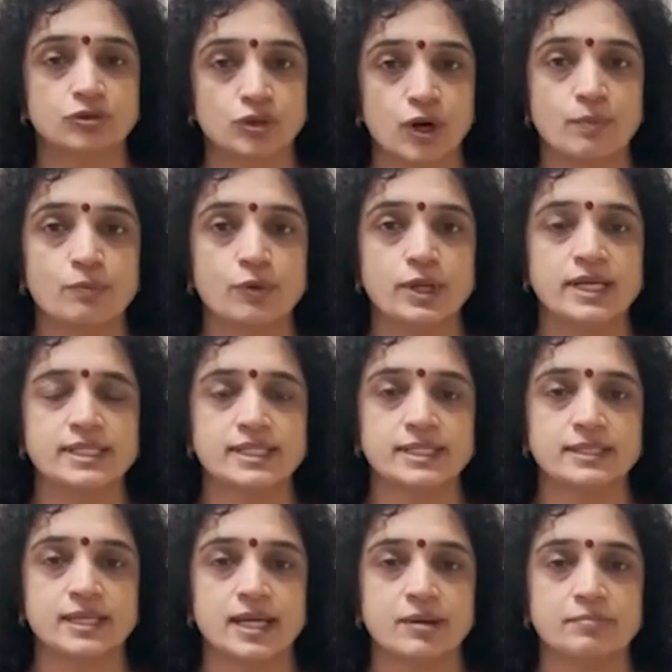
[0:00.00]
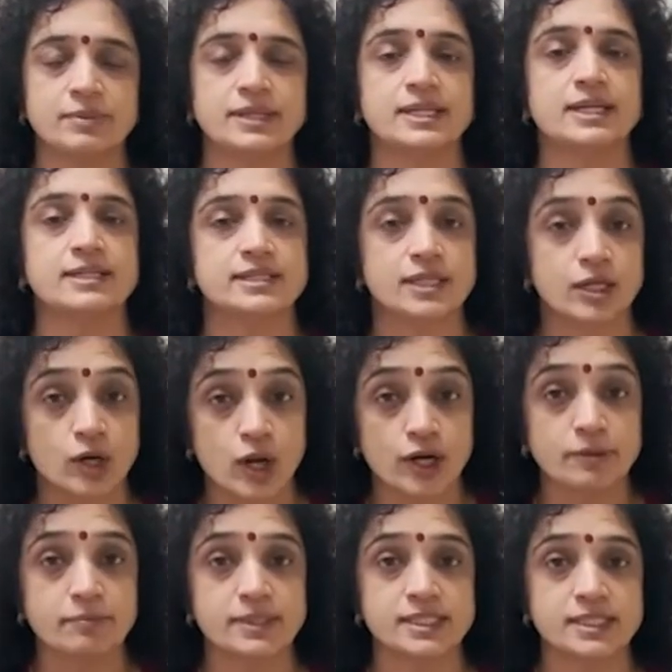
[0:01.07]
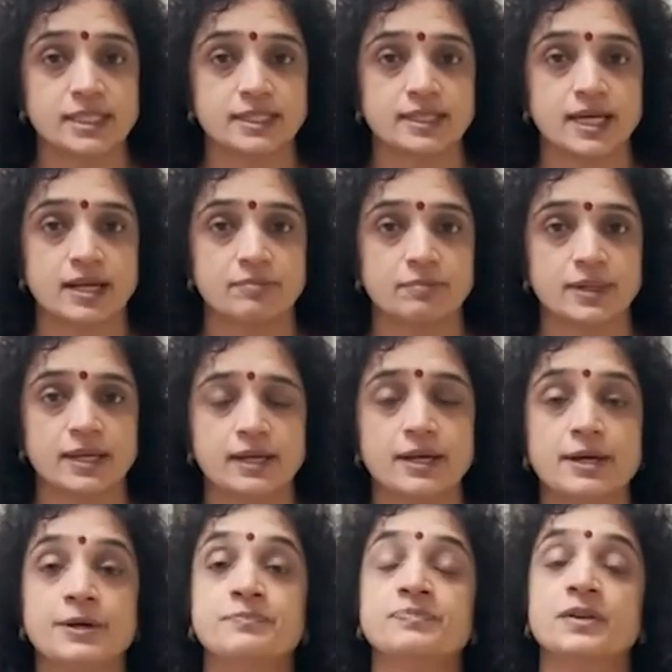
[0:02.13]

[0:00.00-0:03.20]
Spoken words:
a thrombolytic therapy, that is a clot busting therapy,